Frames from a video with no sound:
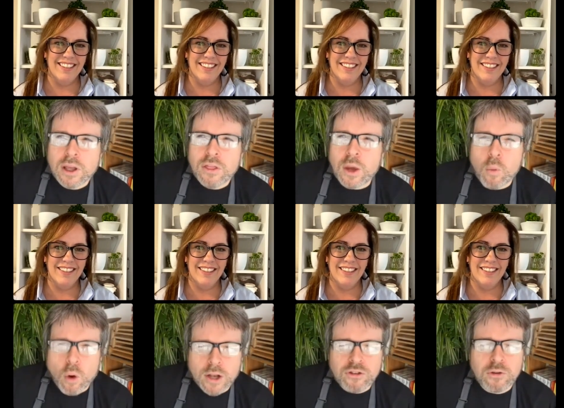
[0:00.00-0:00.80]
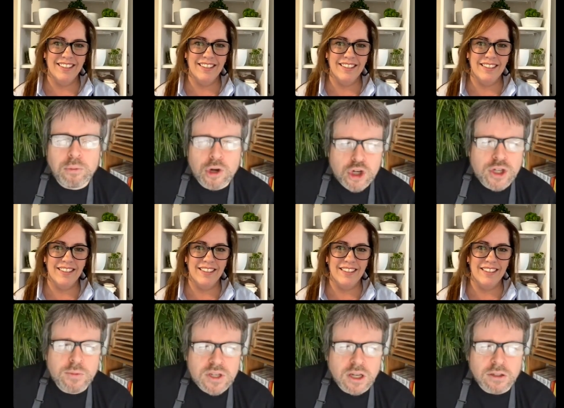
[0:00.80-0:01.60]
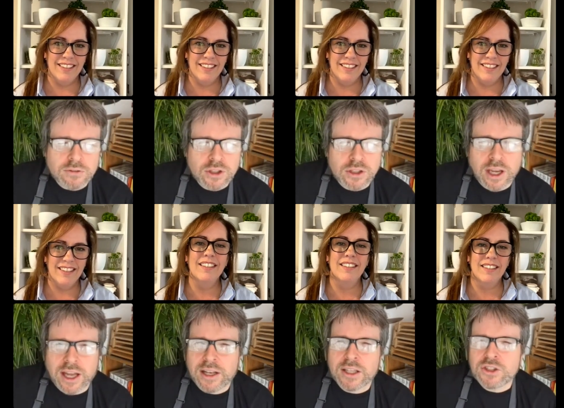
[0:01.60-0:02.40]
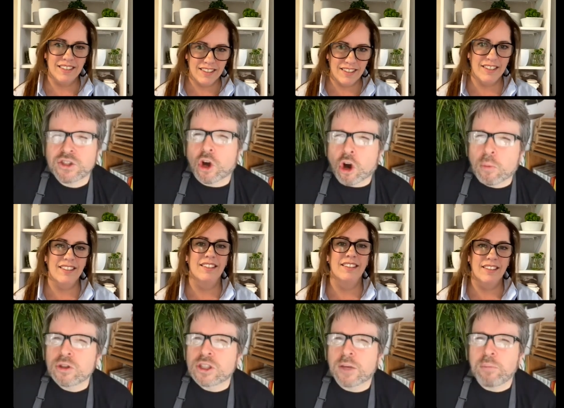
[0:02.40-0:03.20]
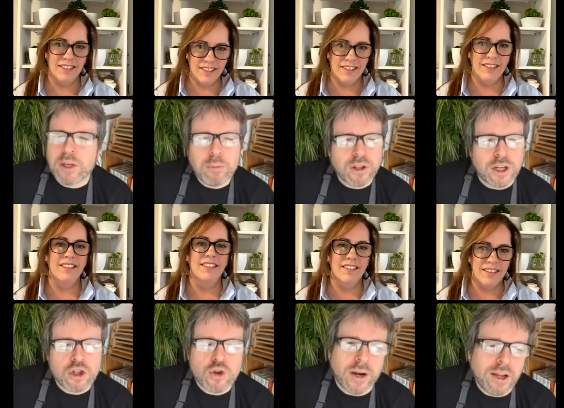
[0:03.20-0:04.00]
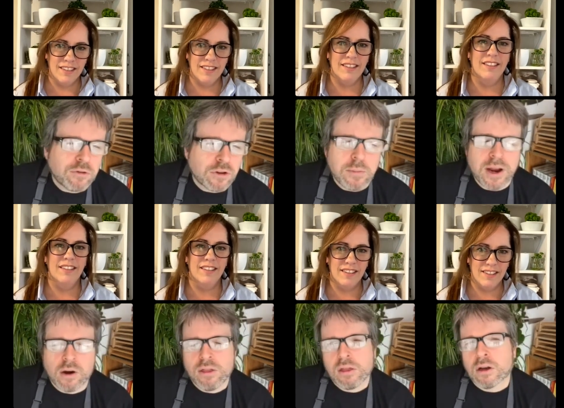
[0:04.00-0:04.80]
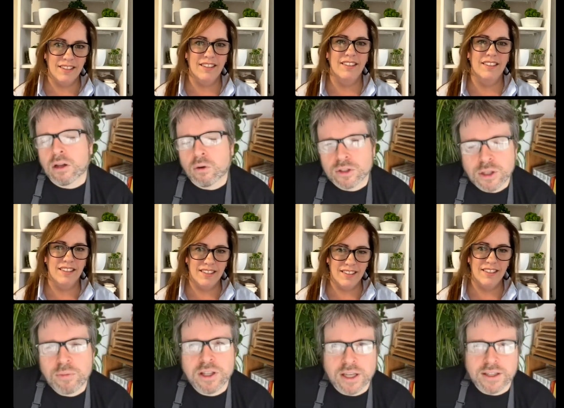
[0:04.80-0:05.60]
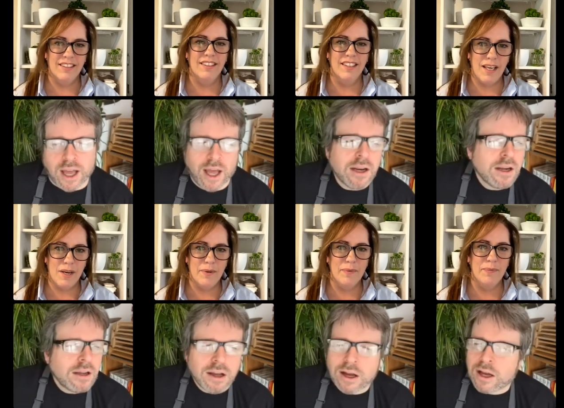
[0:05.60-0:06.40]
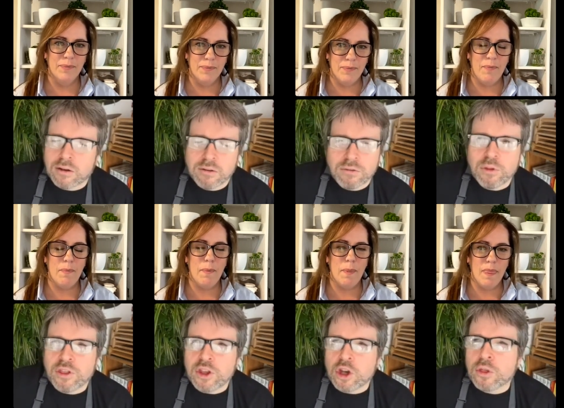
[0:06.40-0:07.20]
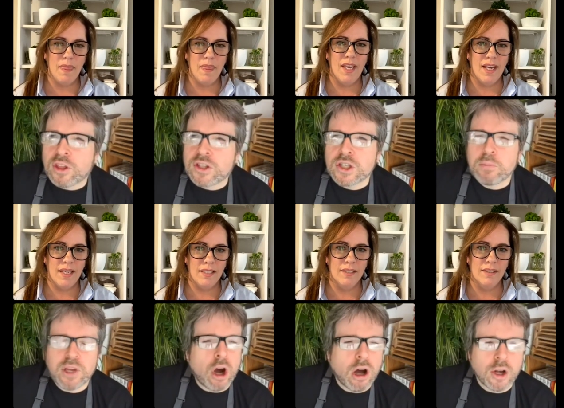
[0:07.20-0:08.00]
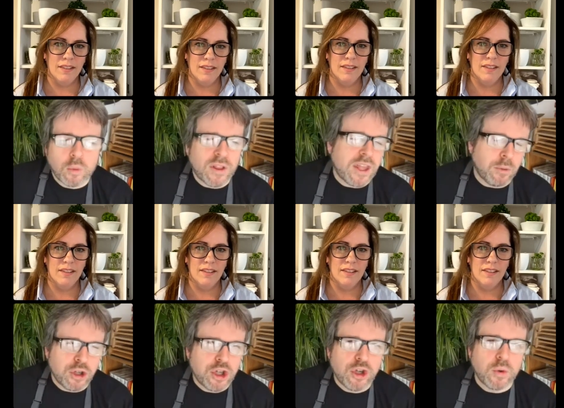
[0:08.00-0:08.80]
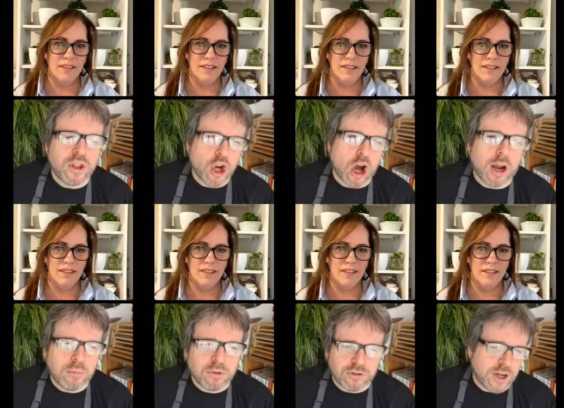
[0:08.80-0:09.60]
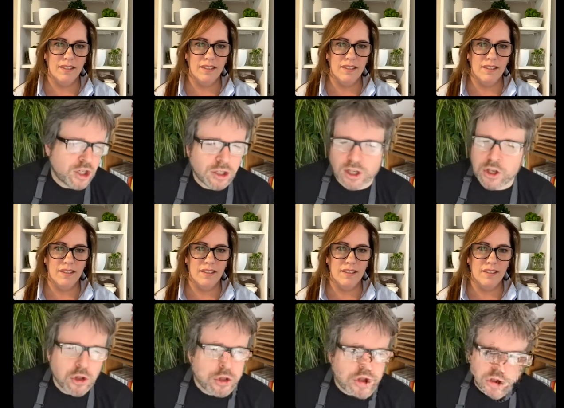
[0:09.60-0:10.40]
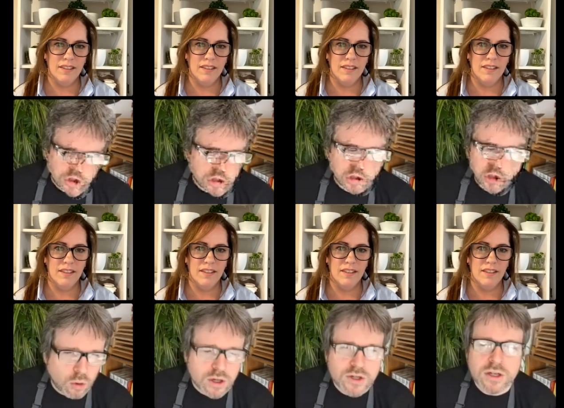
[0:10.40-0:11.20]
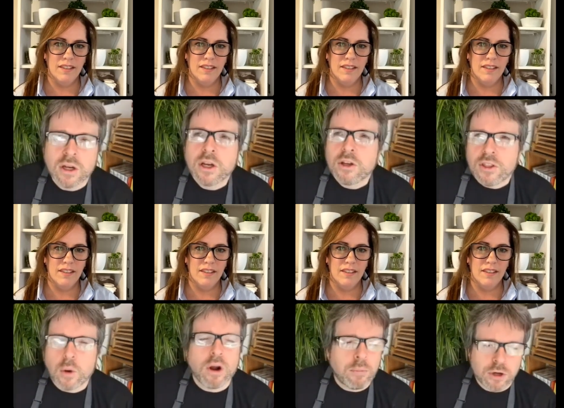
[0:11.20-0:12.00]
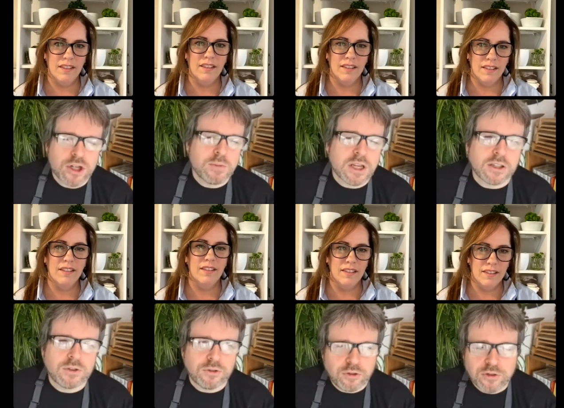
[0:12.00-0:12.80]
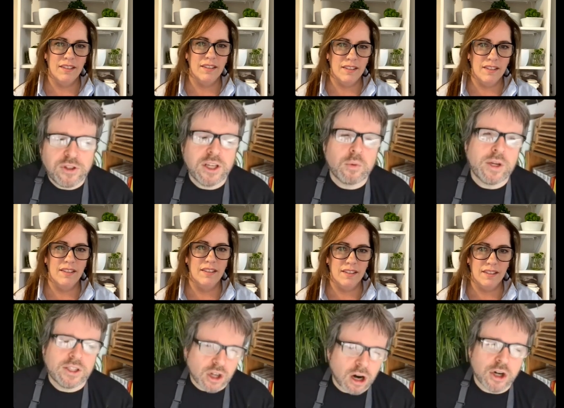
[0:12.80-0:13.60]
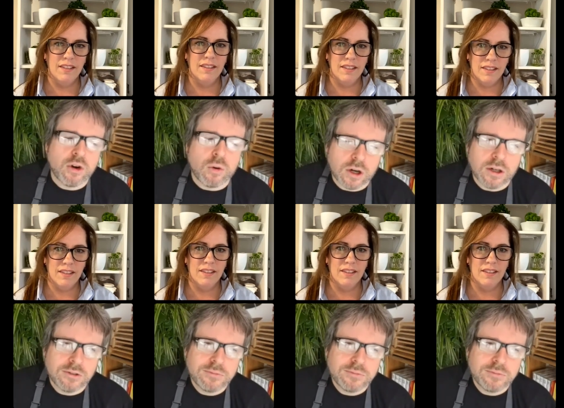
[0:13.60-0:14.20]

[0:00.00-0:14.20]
Speaker 1: they want to push themselves. And this is almost like people that are training for a marathon or something like that uh, you know, this is beyond what they would do with a non-professional enthusiast course. They want to push themselves for 15 weeks hardcore.